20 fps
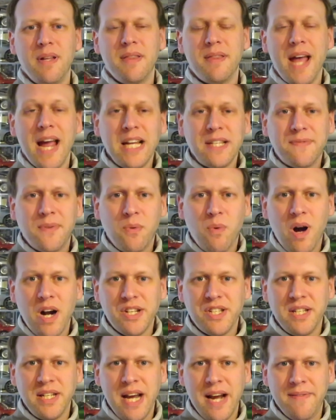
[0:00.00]
Thanks for
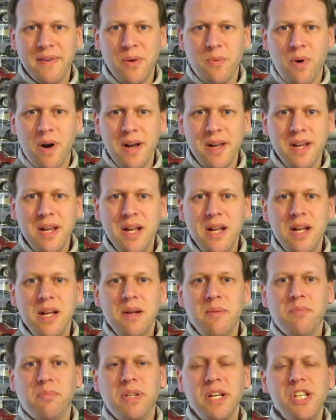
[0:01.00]
watching, everyone.
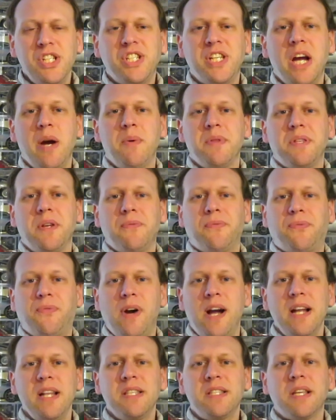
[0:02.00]
Please share with your
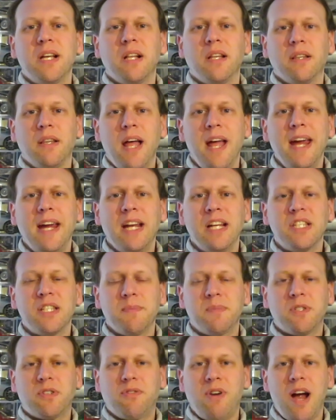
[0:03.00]
friends, like and
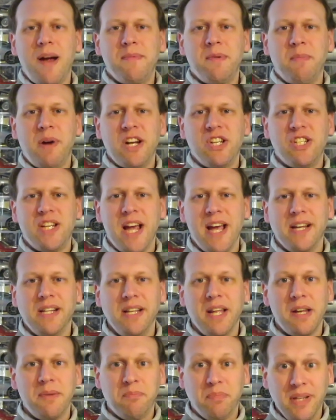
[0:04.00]
subscribe to my
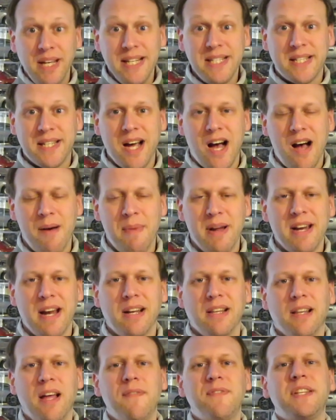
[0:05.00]
channel, and please comment.
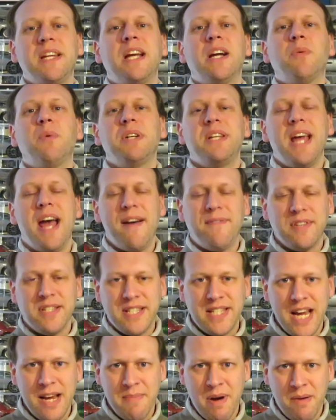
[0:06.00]
I'd love to hear what you have to
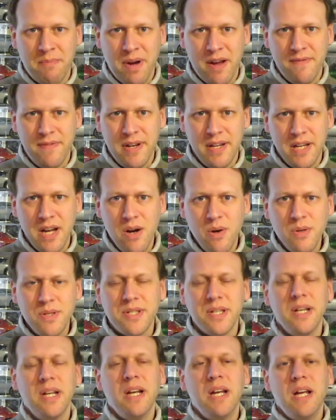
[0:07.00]
say about my
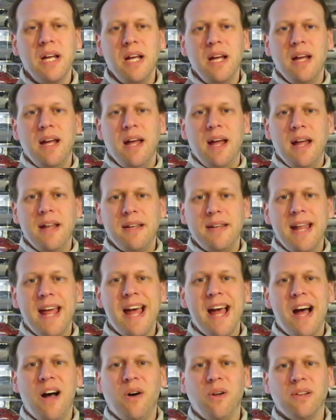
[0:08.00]
videos.
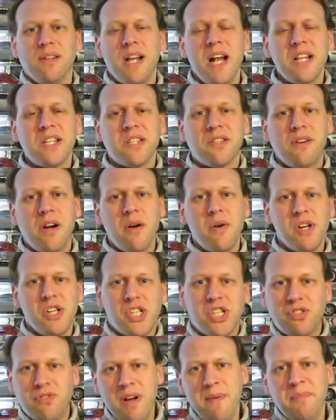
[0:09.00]
Now, let's throw a
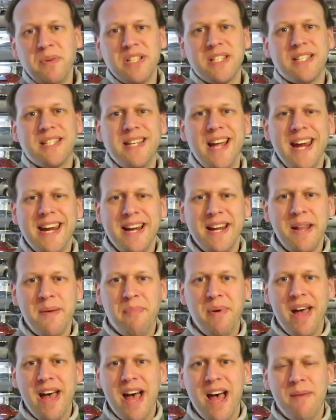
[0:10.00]
shrimp and steak on the
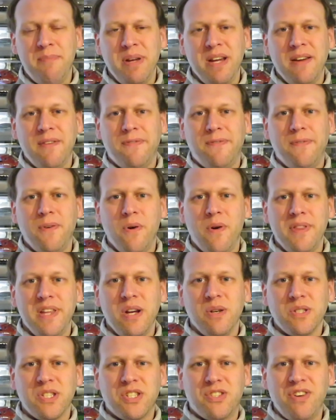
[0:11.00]
barbie for
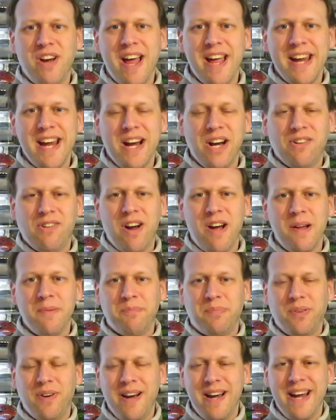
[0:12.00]
the Australian
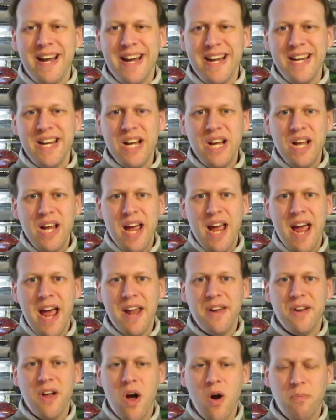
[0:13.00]
Grand Prix,
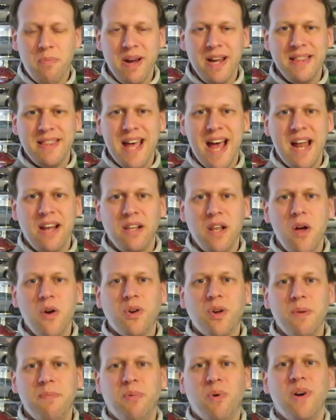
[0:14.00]
and hoping that
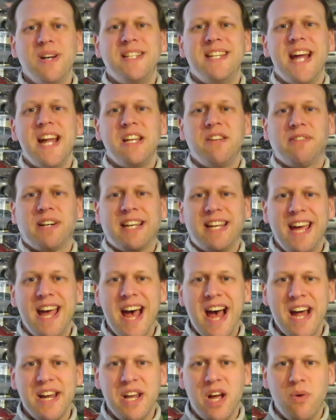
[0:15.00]
local boy Daniel
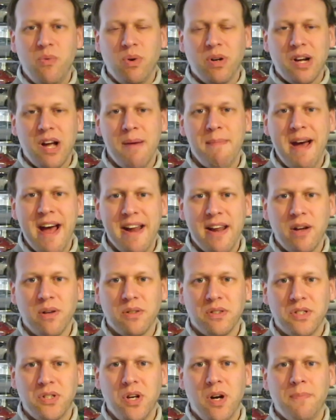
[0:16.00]
Ricciardo will come out
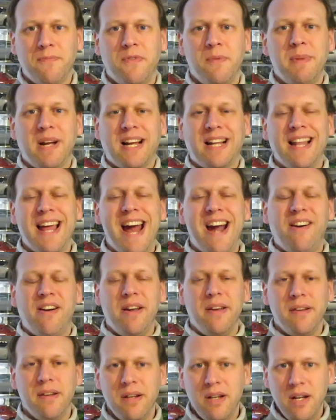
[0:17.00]
on top for
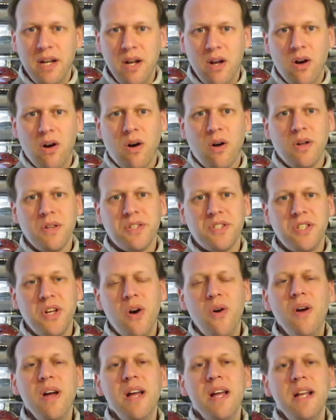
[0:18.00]
McLaren.
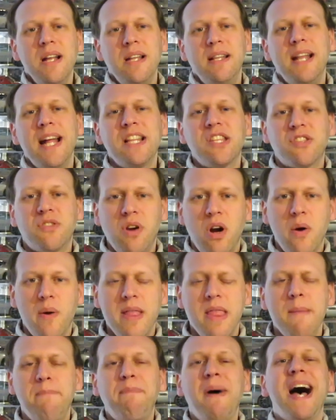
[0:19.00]
Also, let's throw
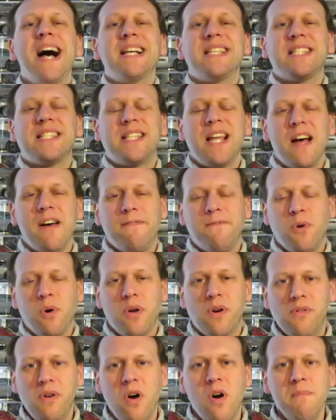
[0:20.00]
in the pasta
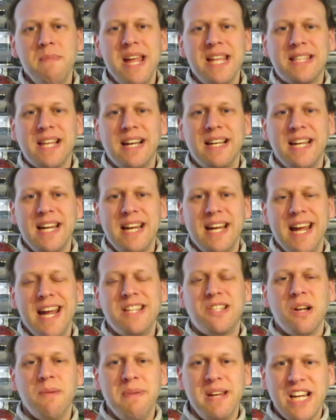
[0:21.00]
for Rome, Italy.
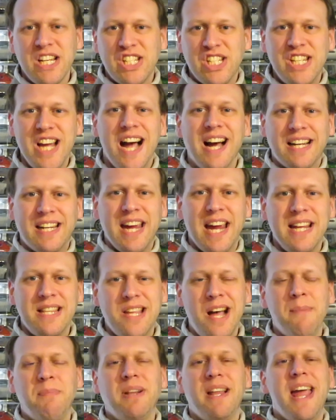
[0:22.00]
It'll be a shocking
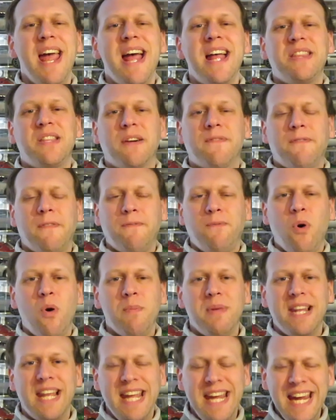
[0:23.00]
doubleheader for
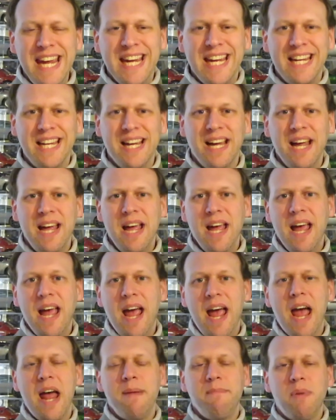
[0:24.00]
Formula E.
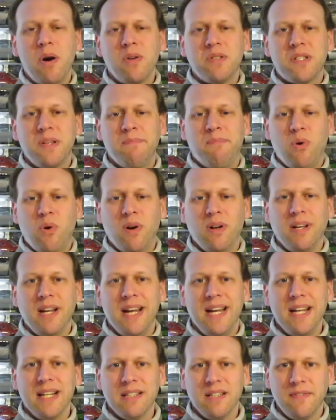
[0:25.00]
And most
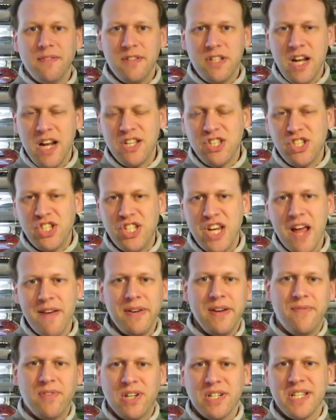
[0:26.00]
importantly, it's
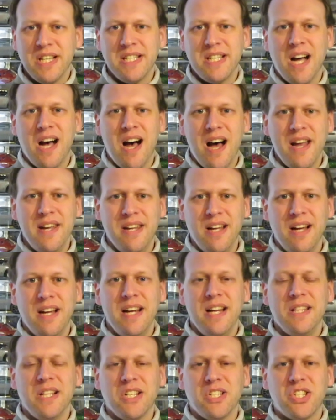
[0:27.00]
Chevy versus
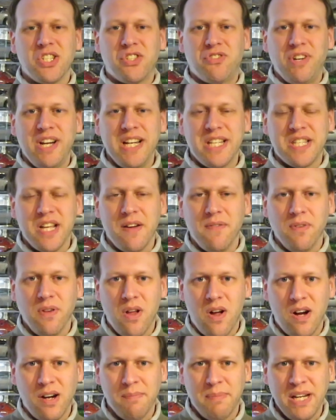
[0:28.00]
Honda in the streets of
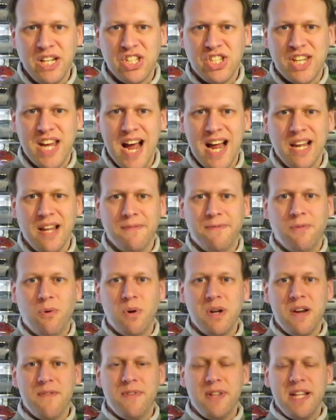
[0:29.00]
Long Beach,
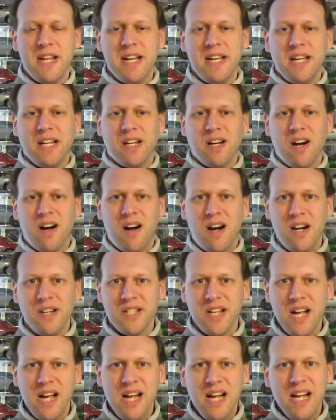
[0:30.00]
California for the Indy
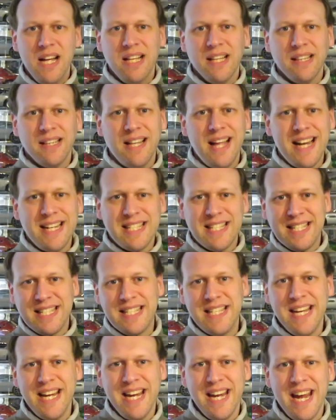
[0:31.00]
cars. Let's
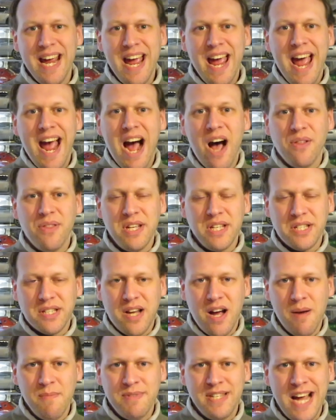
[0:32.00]
see how this
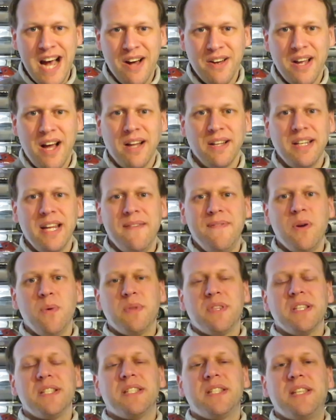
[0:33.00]
comes out. I'll leave you
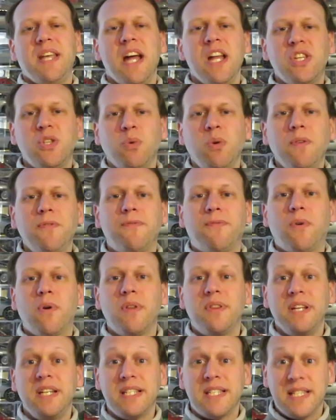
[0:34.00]
with the schedule
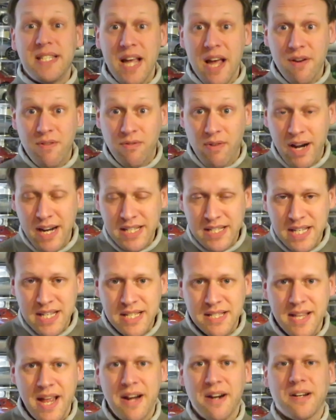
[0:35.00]
for the said
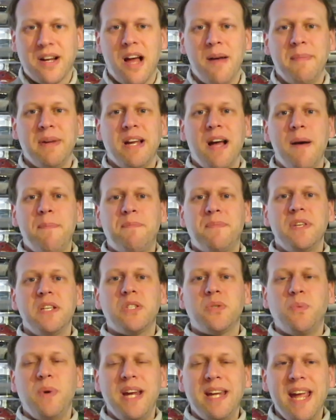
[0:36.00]
races that are coming up
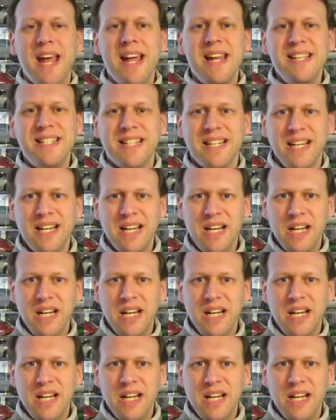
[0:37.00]
this weekend.